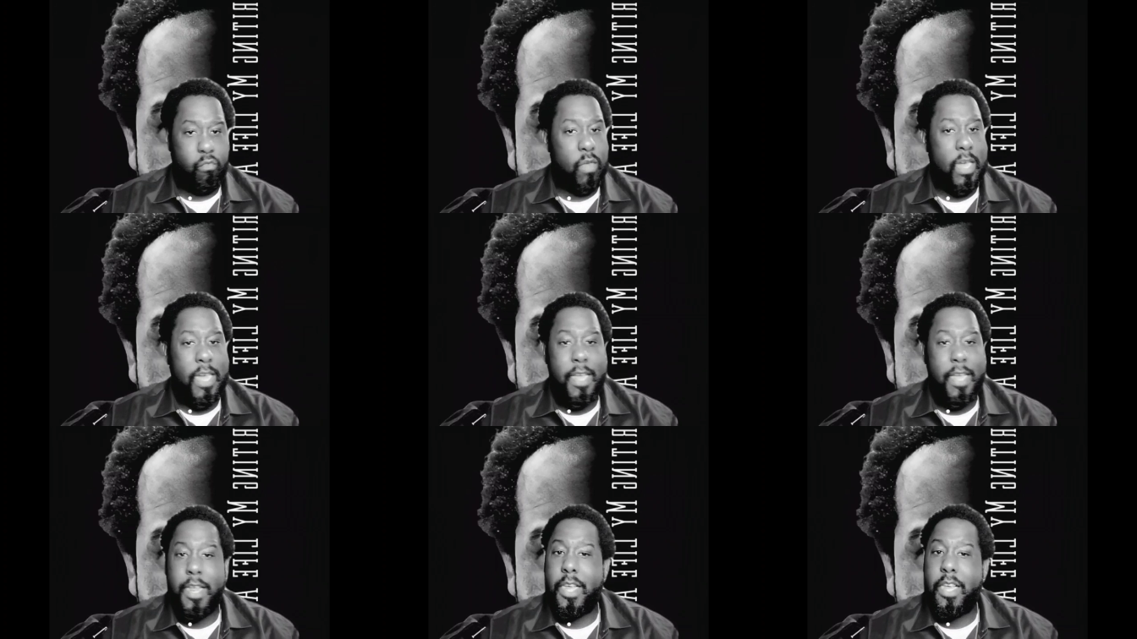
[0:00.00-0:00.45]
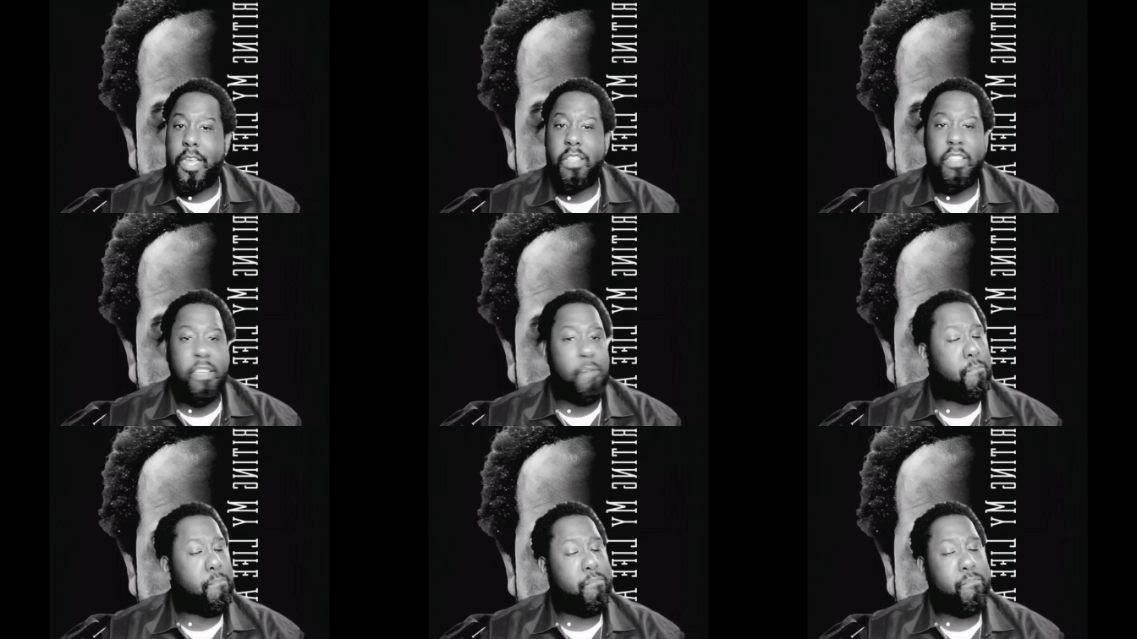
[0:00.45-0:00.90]

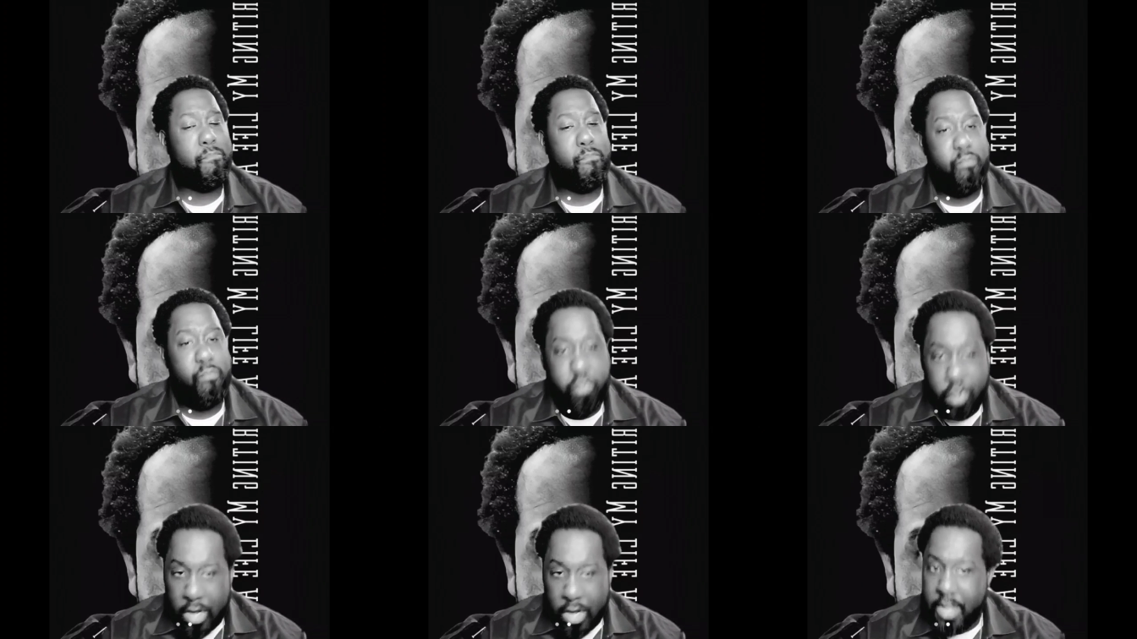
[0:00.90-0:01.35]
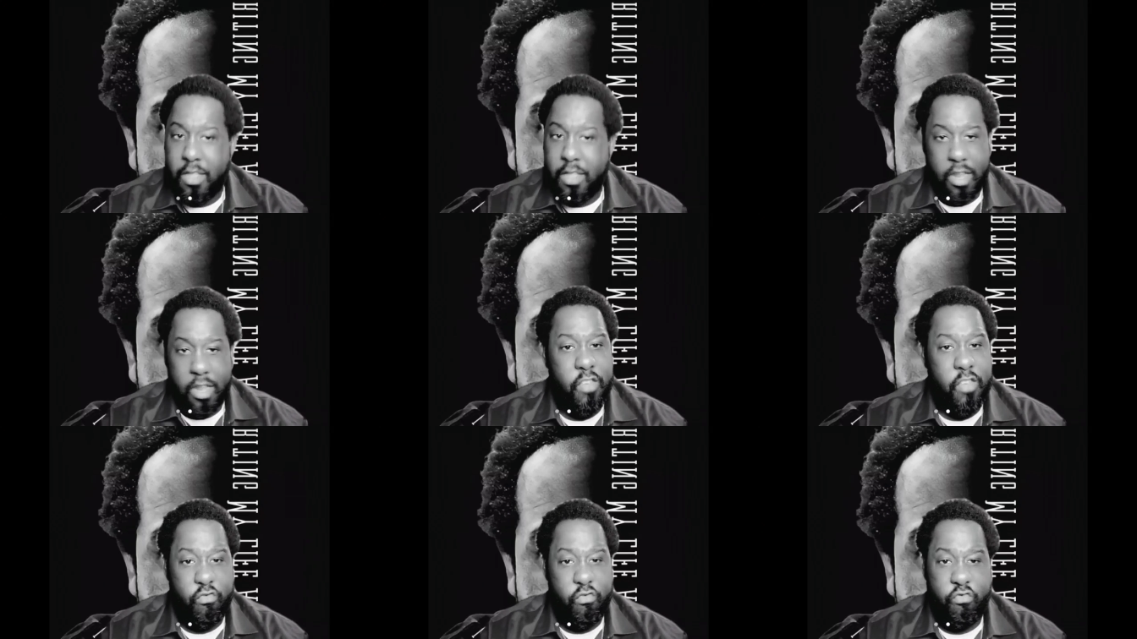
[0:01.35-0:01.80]
Writing is a
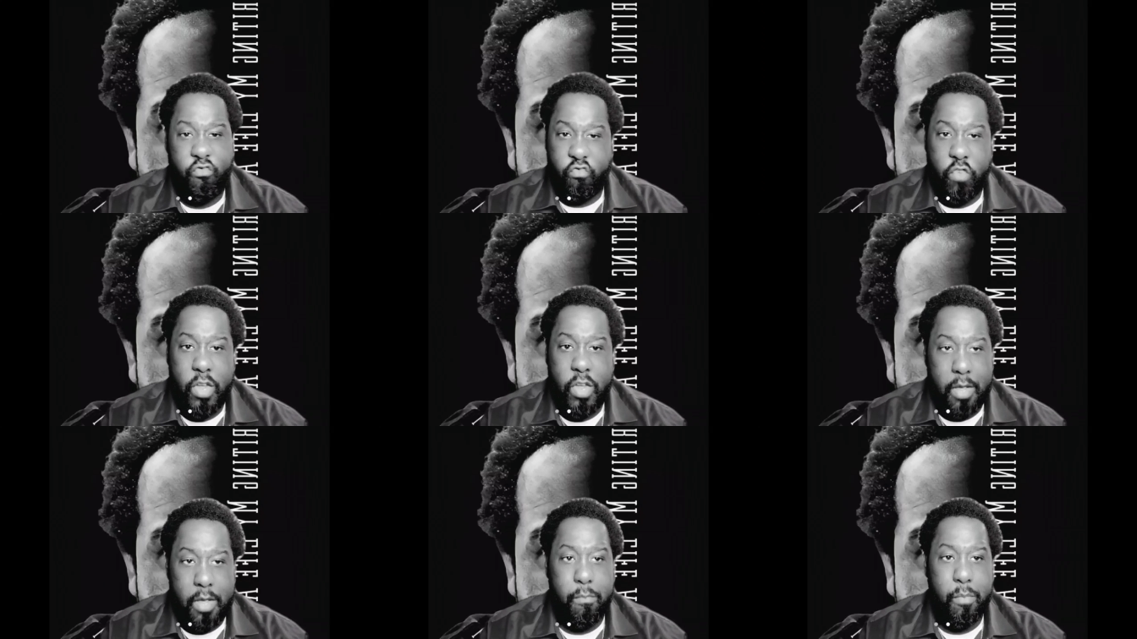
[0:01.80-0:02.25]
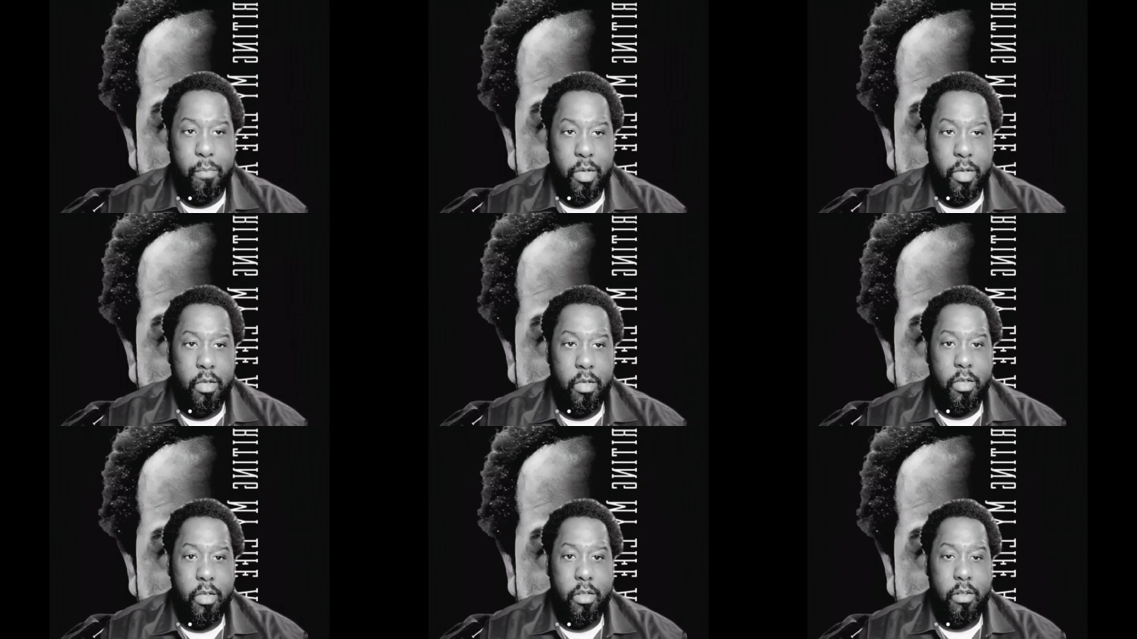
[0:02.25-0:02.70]
priceless dream